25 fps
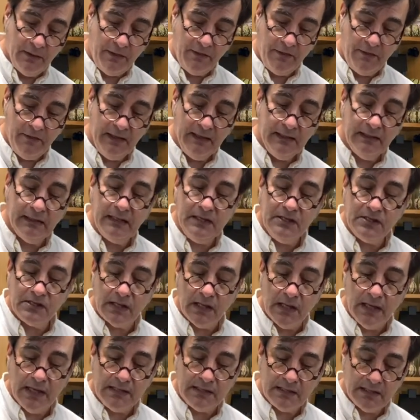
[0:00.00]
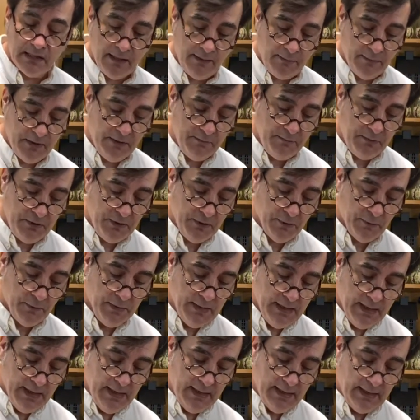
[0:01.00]
thinly sliced lemon peel.
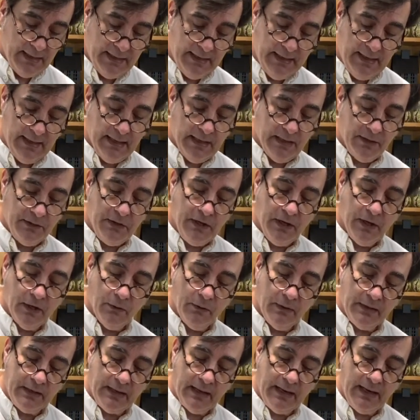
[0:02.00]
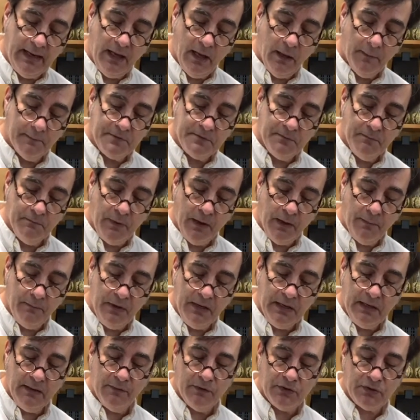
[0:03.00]
And again, it kind of helps
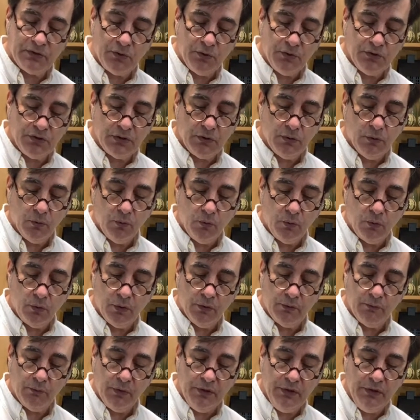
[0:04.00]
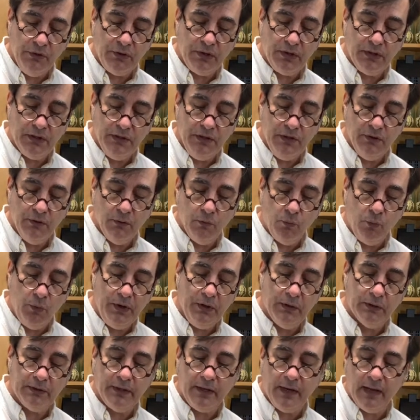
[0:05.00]
being in the surgical world when you can
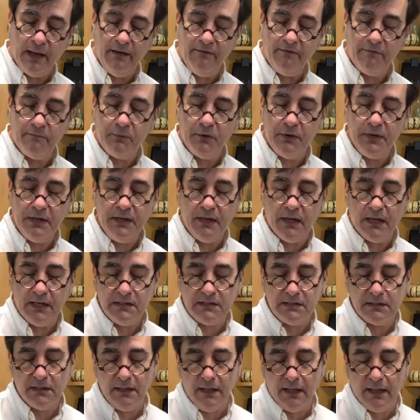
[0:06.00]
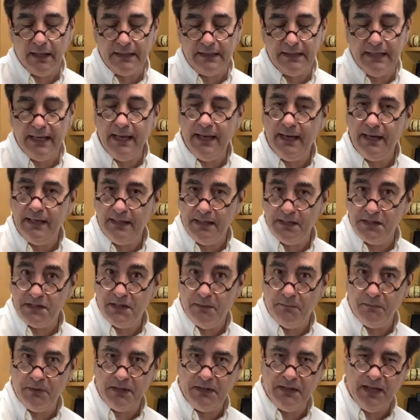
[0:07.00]
wield a knife pretty nicely like that and get
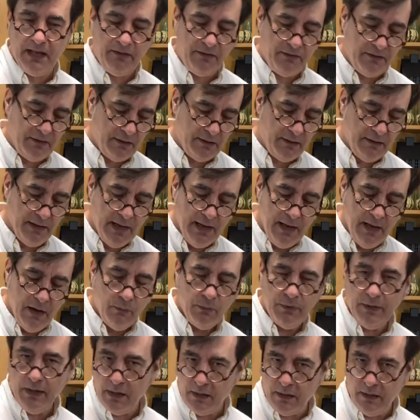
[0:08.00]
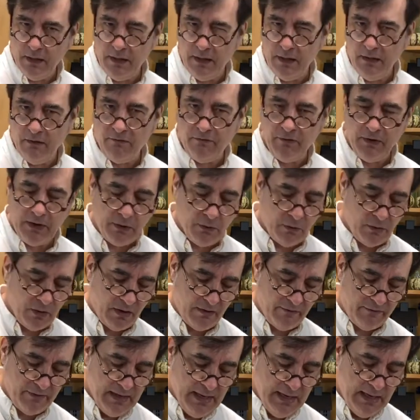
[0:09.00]
something that thin without cutting your finger
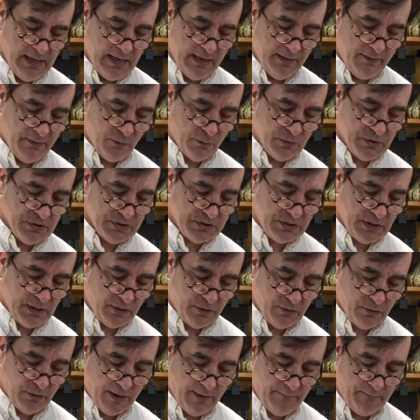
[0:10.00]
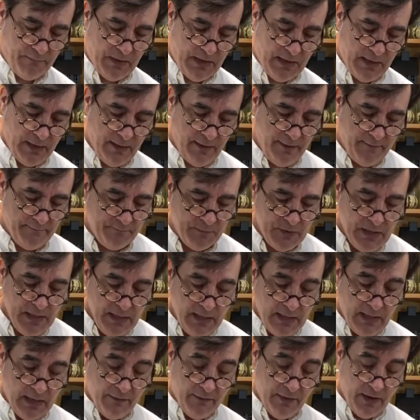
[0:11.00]
off. And then we're just going to drop that in.
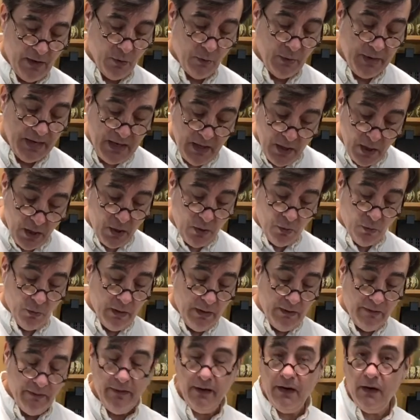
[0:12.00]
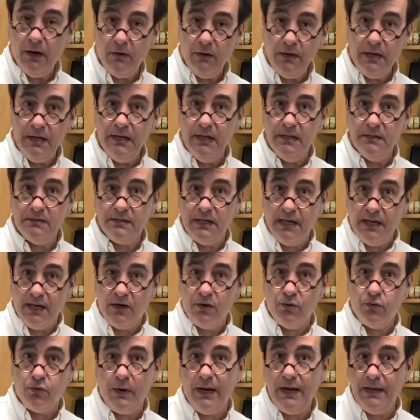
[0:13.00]
And there we go. There is a
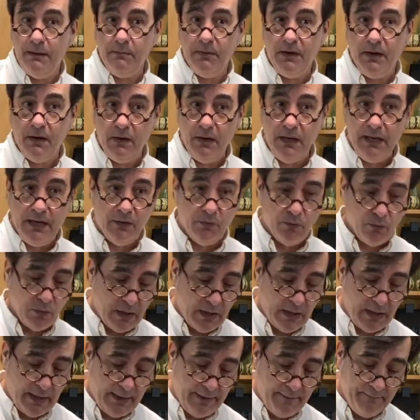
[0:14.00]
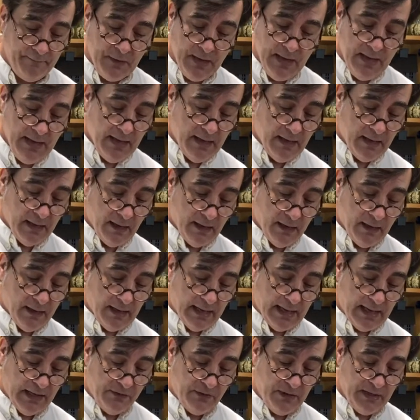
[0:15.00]
cranberry and rye.
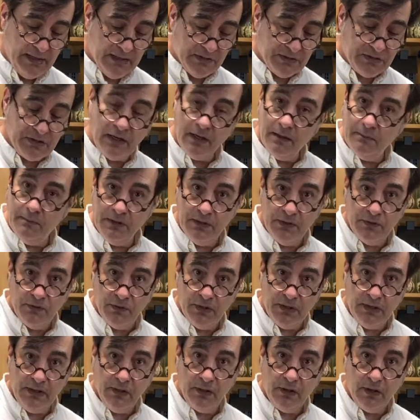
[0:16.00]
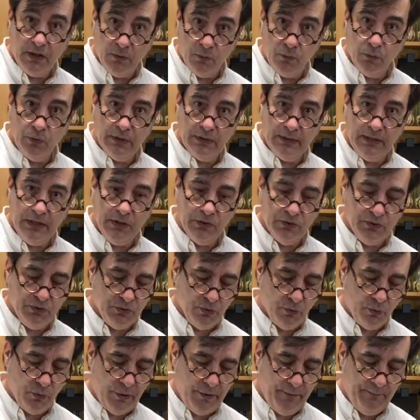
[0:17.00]
I think it's going to be a drink you're going to really
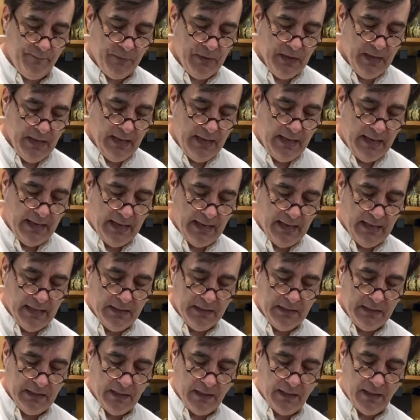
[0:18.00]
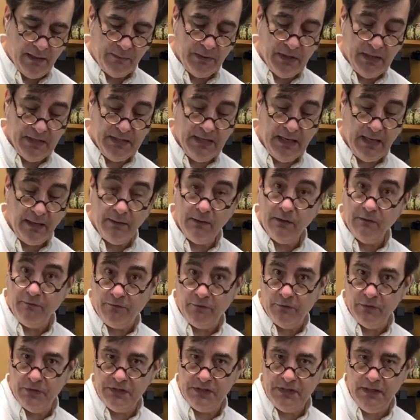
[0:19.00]
enjoy. And I'm going to take the
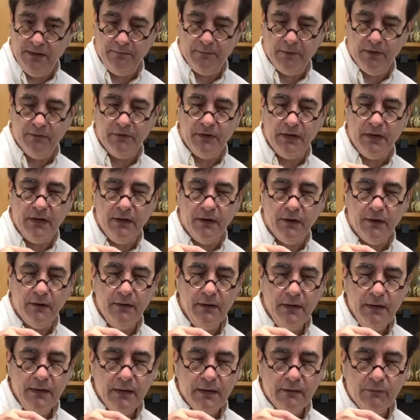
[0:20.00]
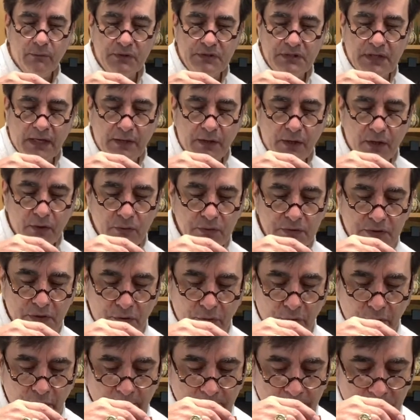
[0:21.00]
first sip of it here, which I know is
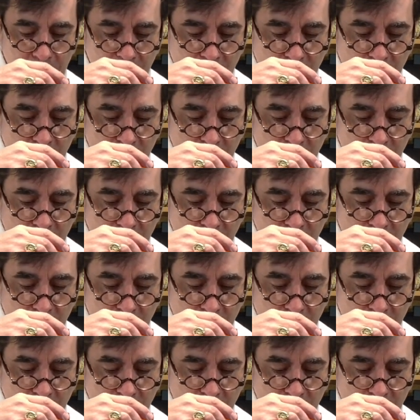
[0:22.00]
good.